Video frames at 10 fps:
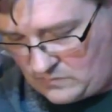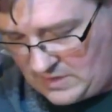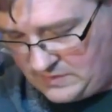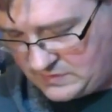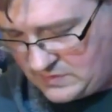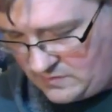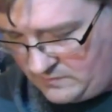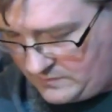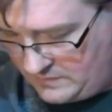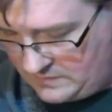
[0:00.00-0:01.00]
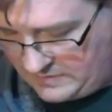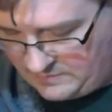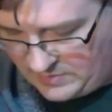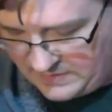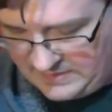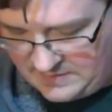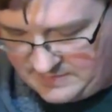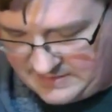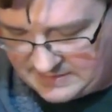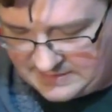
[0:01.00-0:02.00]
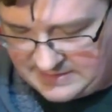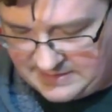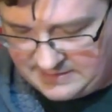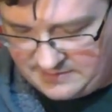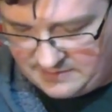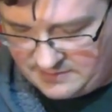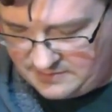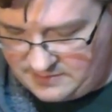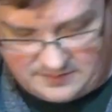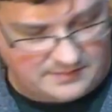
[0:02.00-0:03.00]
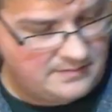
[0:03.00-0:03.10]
So, I'm going to go ahead and put these back together.